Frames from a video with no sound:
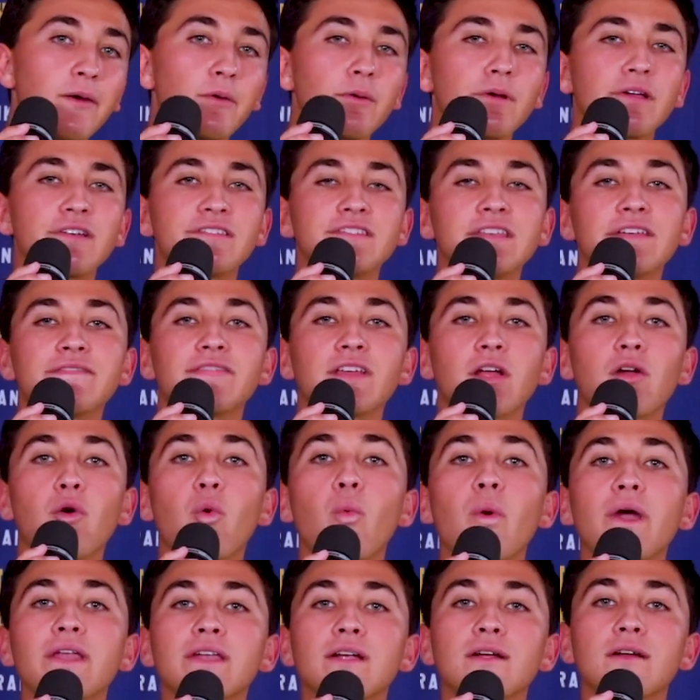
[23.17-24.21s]
We're going to see if they're a
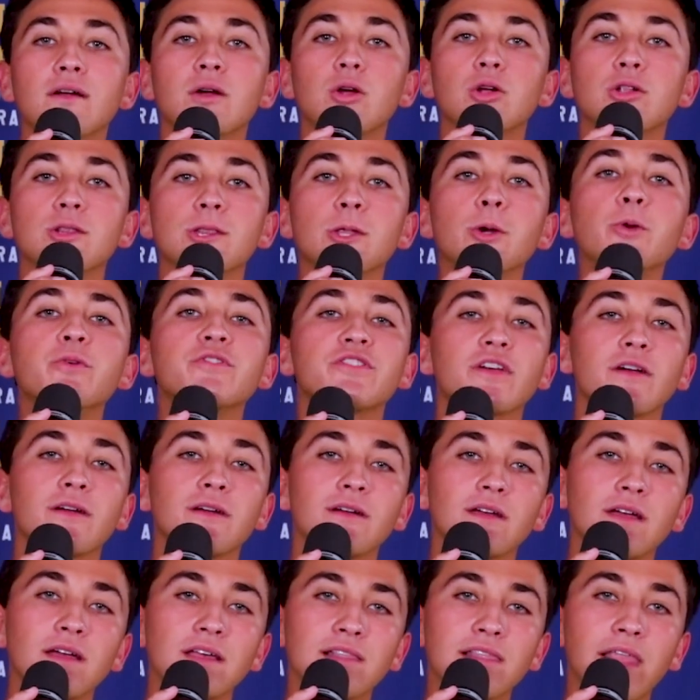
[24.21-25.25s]
winner or a loser
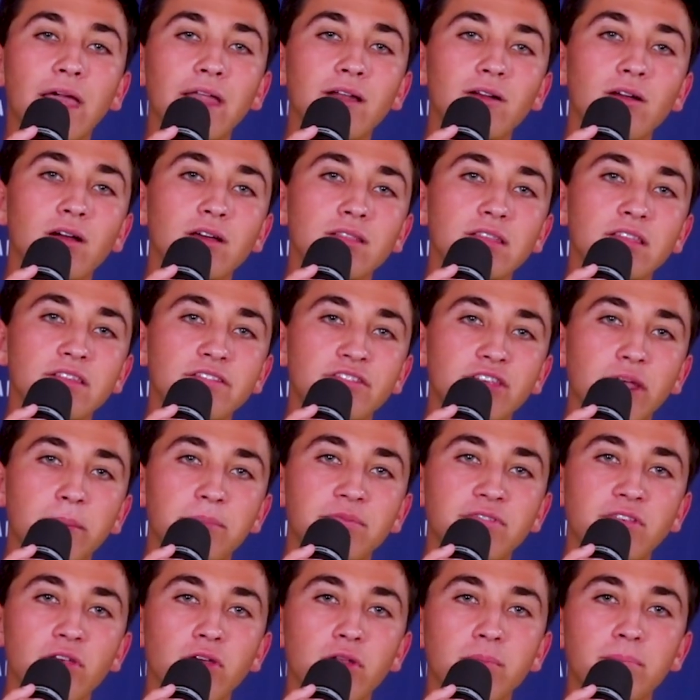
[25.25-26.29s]
later on this
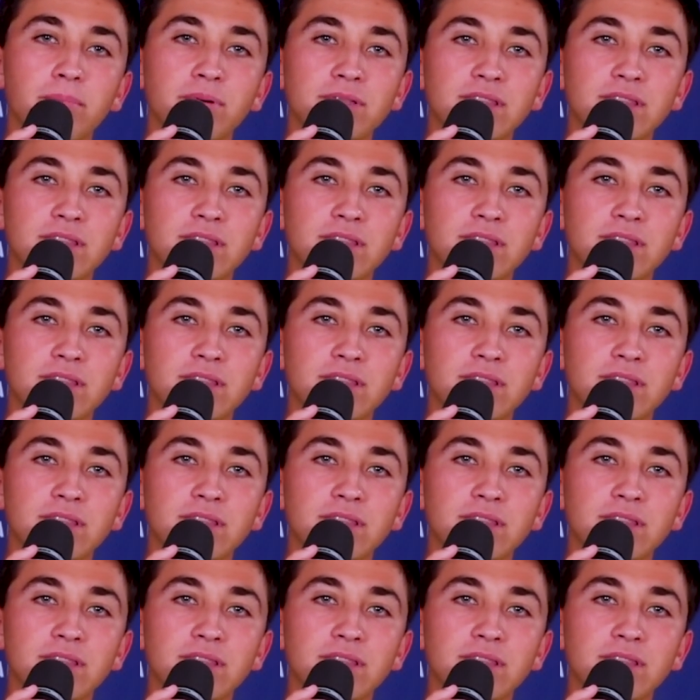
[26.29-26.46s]
episode,